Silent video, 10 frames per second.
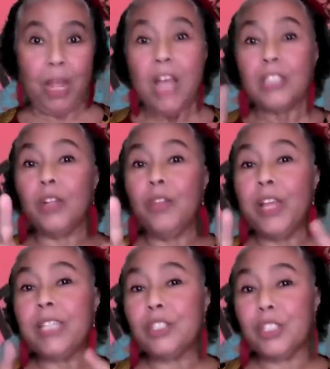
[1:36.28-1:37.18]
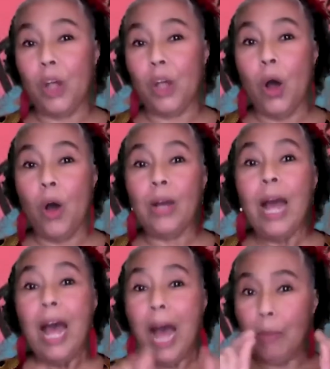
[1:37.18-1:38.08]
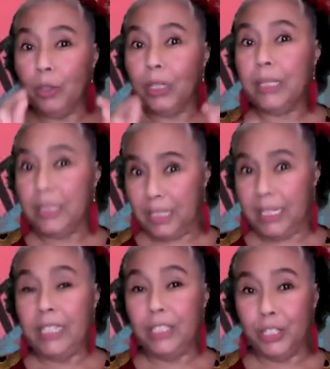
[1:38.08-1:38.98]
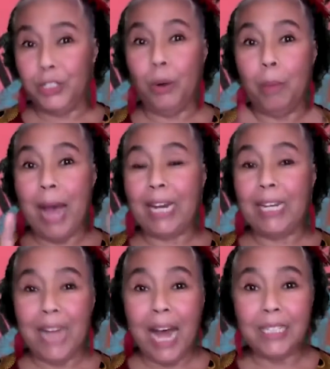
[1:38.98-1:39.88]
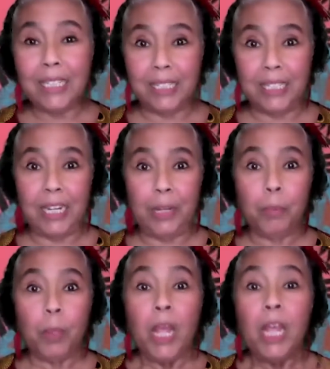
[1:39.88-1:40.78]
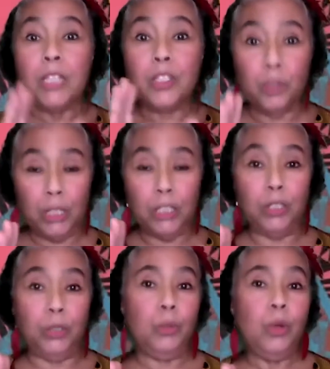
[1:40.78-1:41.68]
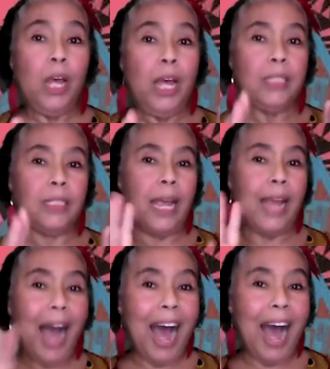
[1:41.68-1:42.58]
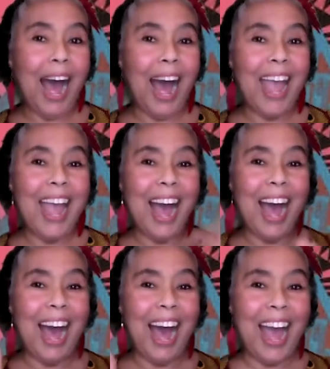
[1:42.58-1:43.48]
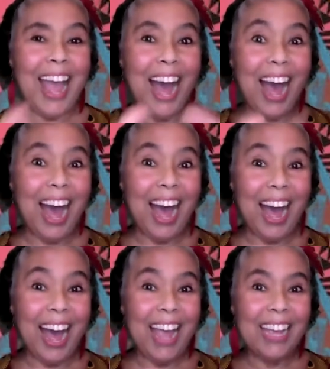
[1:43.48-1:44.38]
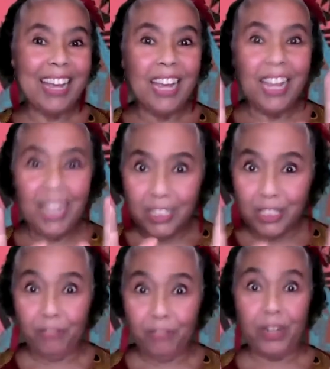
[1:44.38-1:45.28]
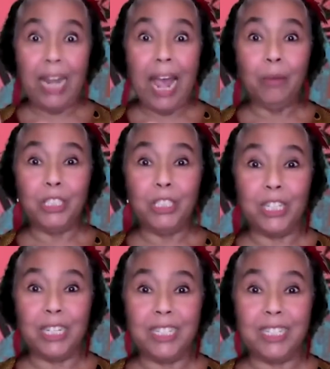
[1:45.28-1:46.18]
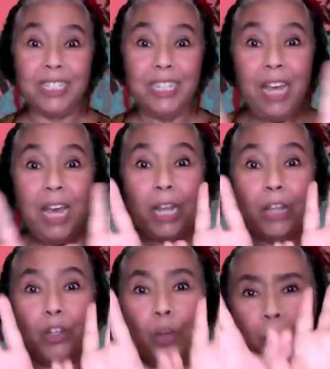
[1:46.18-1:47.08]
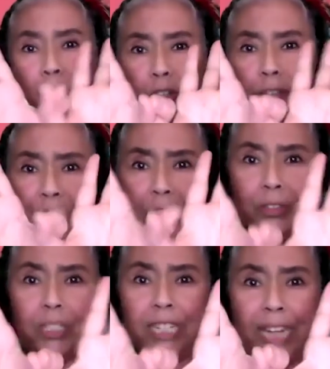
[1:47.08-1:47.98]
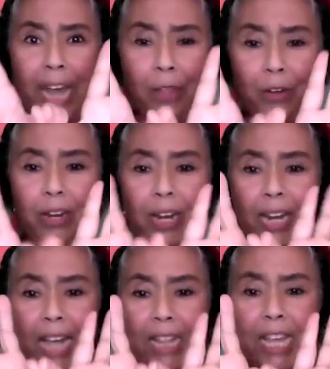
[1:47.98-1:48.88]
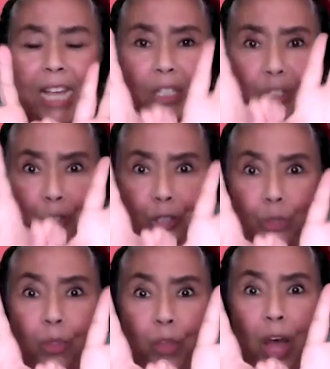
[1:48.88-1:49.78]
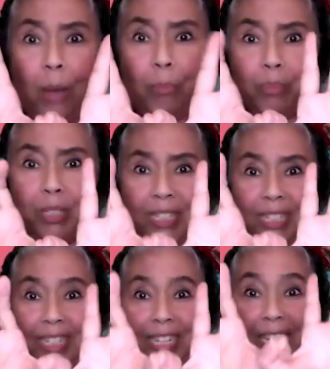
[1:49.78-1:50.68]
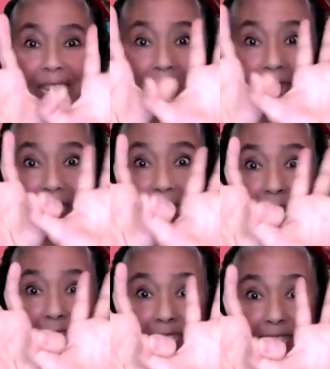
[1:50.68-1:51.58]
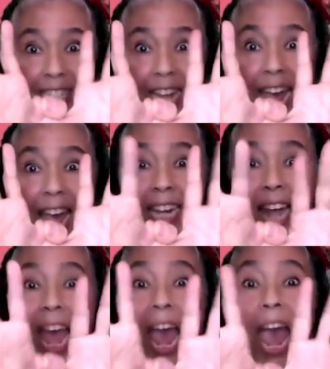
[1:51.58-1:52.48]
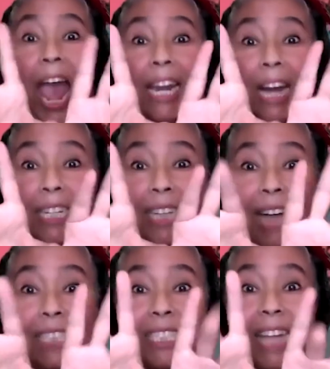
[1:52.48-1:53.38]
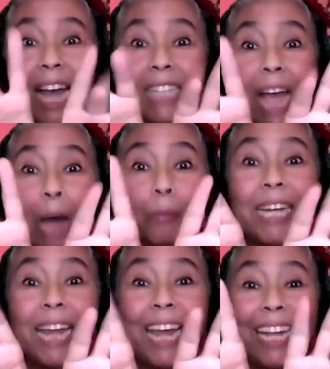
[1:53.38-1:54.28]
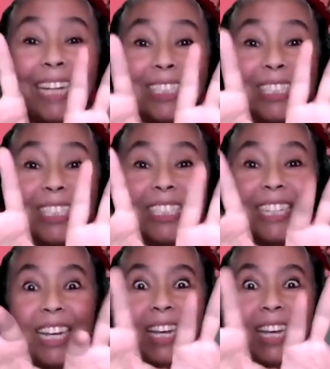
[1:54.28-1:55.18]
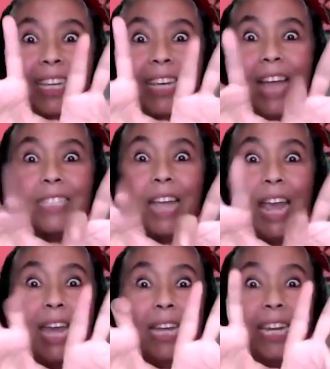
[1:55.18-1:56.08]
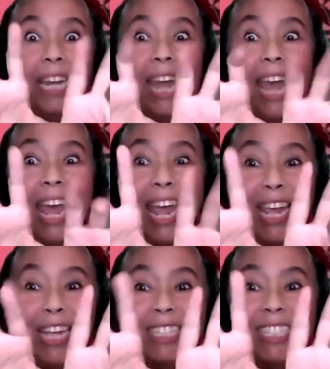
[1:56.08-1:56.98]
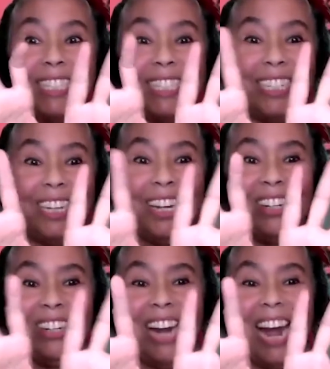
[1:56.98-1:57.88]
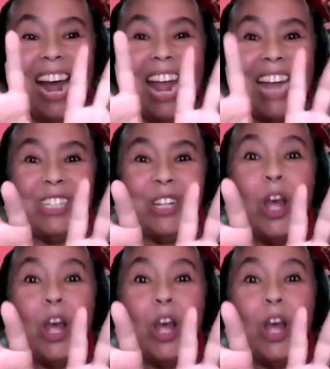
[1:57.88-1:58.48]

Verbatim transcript: So, this song I'm going to sing to you about Anansi is going to say hi, hi, hi in different languages. Can you put your fingers together like this, your two thumbs? That's Anansi's head. And Anansi has how many legs? He has eight legs. All right.